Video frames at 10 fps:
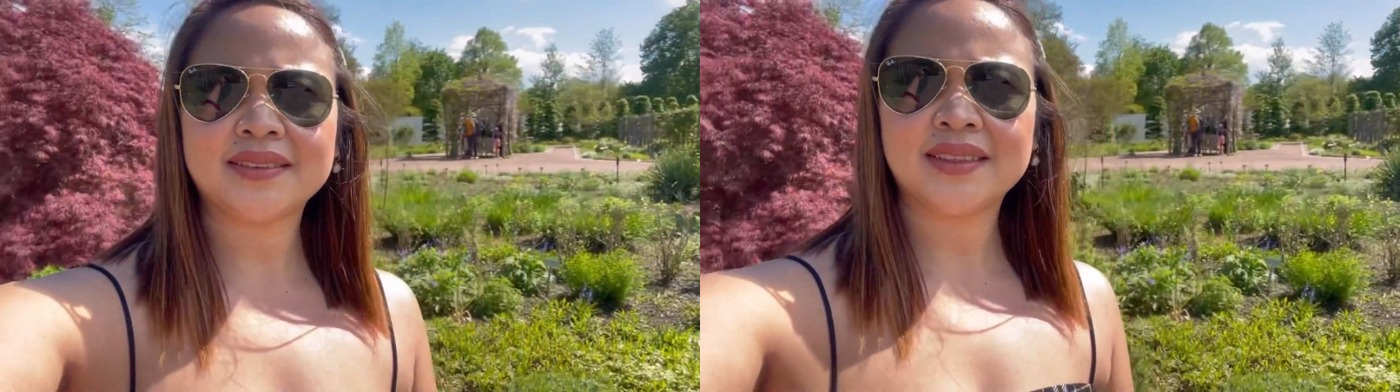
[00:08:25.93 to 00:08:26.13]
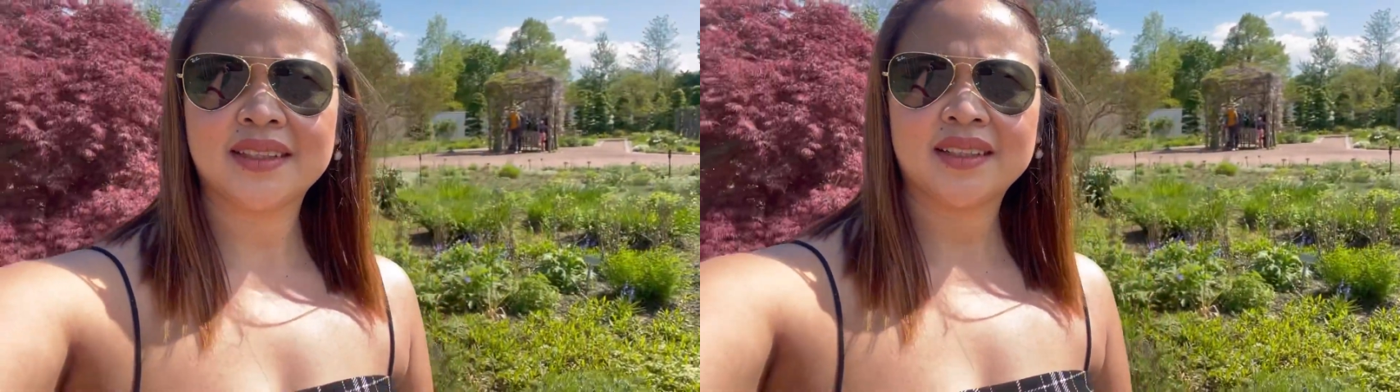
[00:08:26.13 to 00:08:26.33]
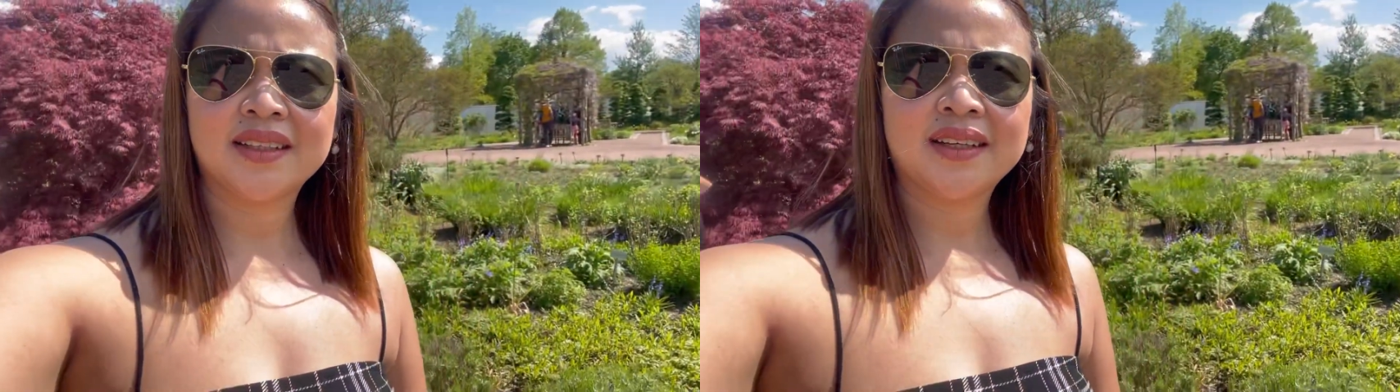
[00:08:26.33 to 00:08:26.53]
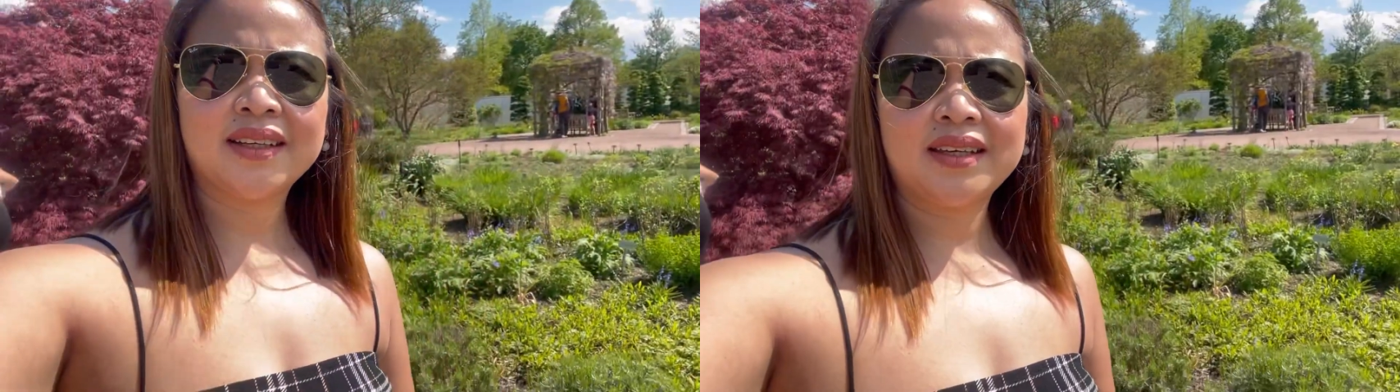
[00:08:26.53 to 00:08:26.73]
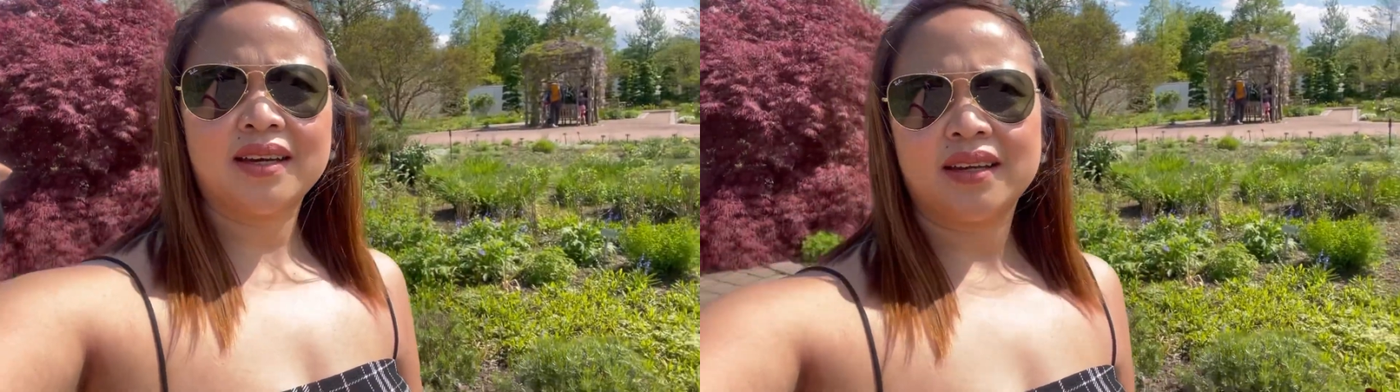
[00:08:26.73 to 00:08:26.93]
And
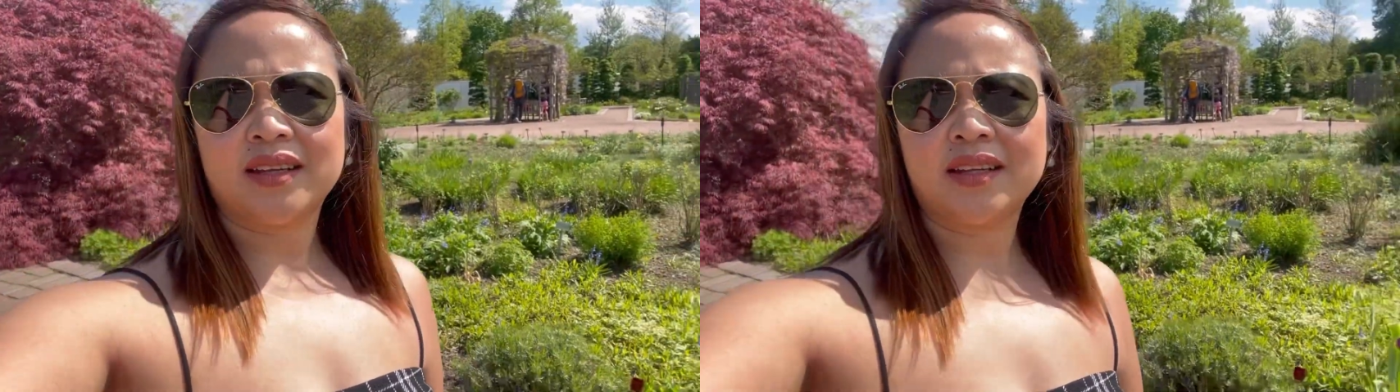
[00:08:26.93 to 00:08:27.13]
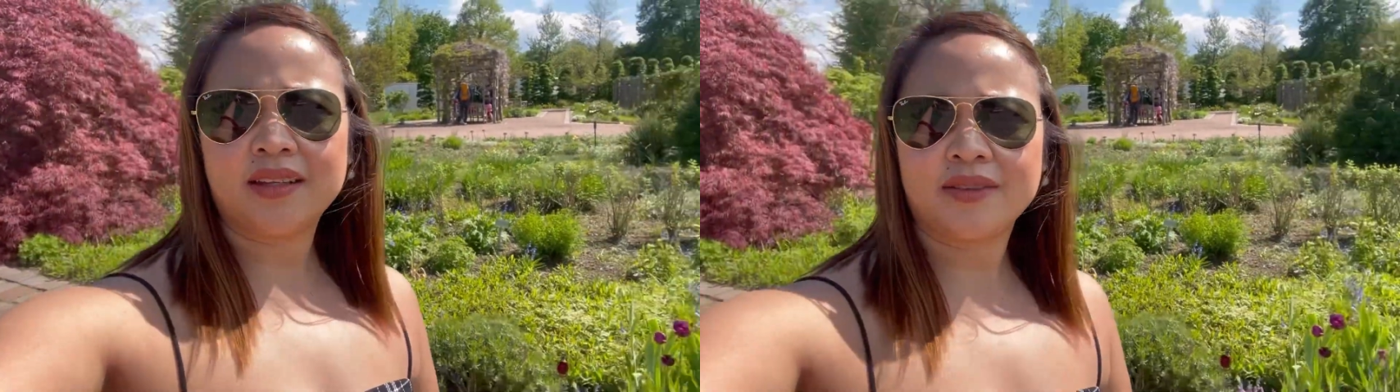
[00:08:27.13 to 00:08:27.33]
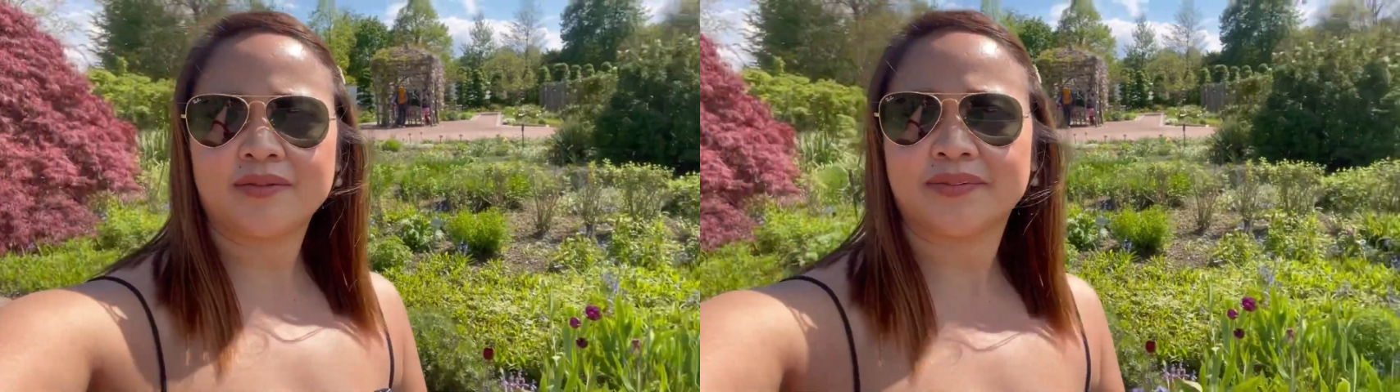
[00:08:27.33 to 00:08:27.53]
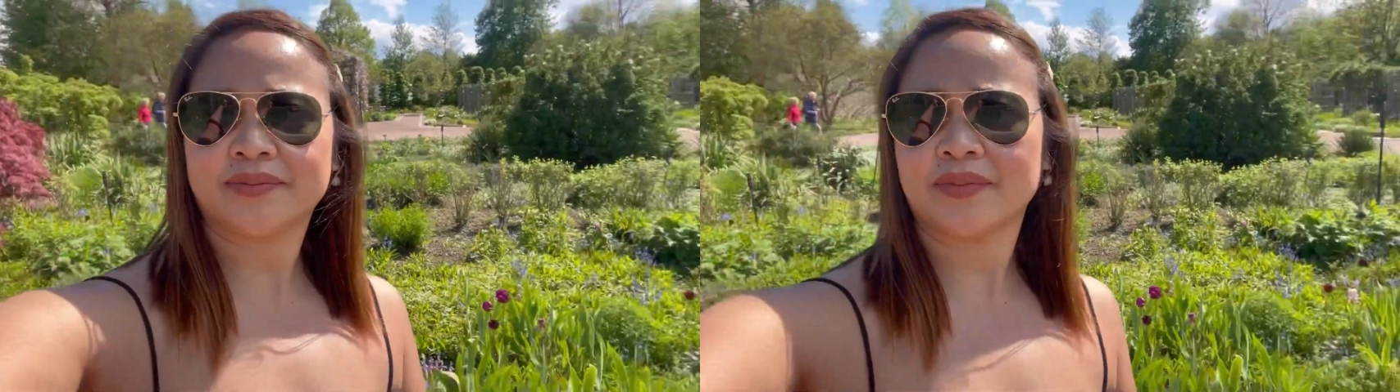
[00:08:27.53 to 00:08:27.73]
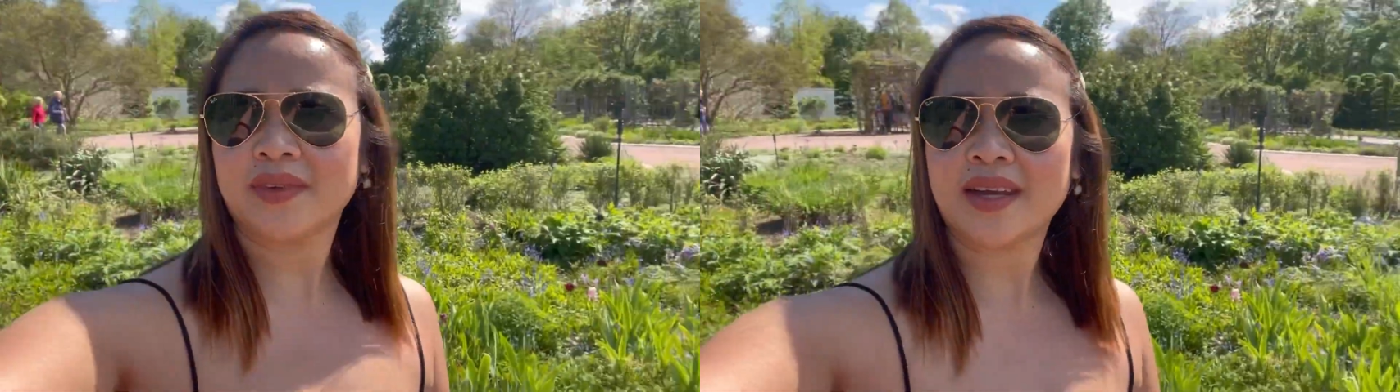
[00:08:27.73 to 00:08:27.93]
after
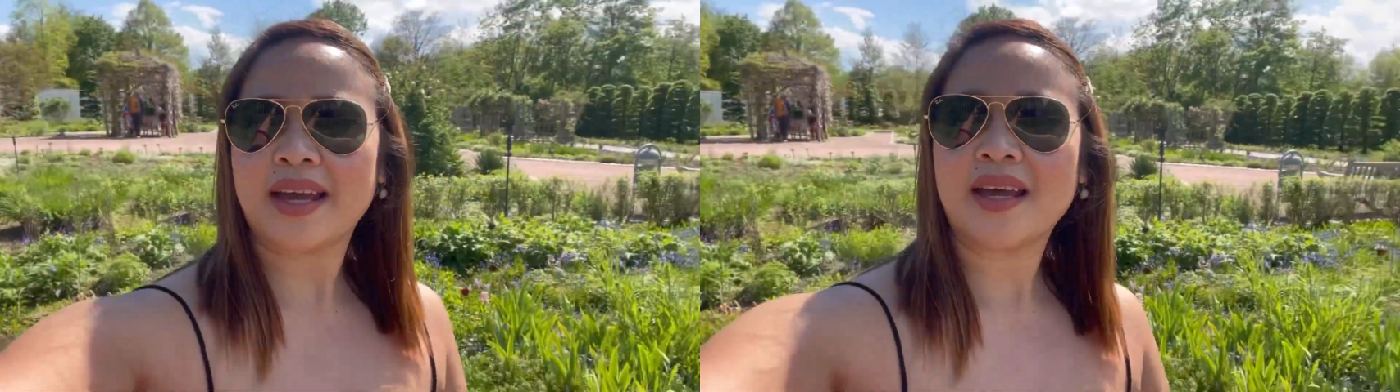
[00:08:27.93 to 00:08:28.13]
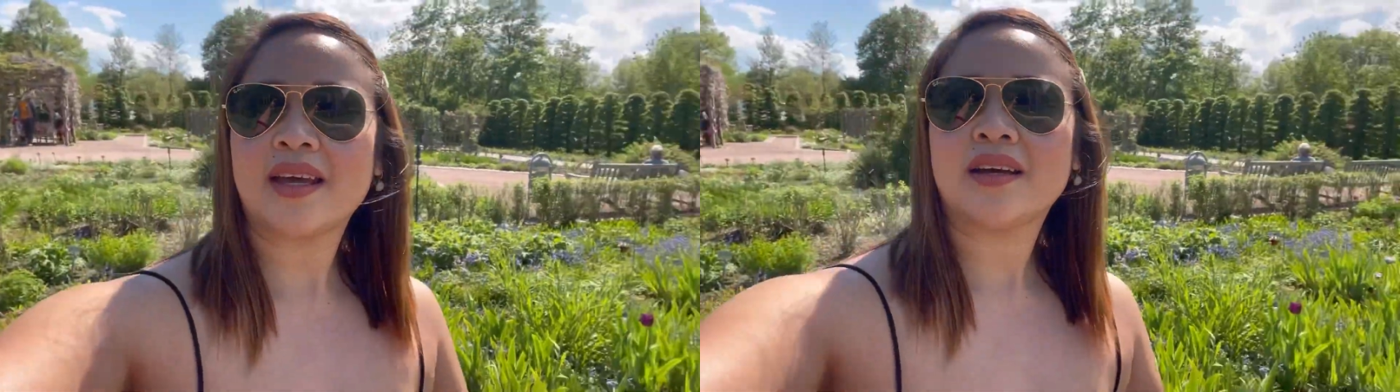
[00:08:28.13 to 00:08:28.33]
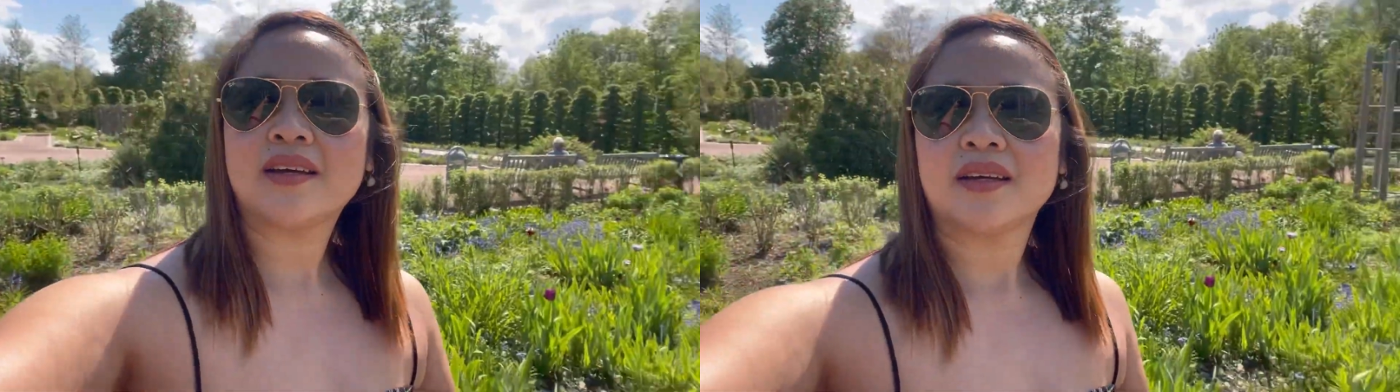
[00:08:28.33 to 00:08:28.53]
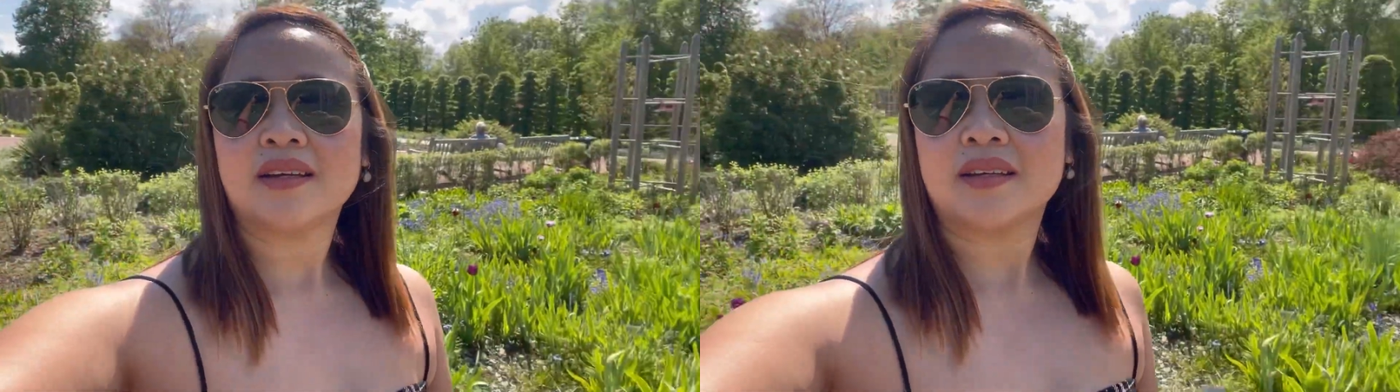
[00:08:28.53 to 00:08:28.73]
this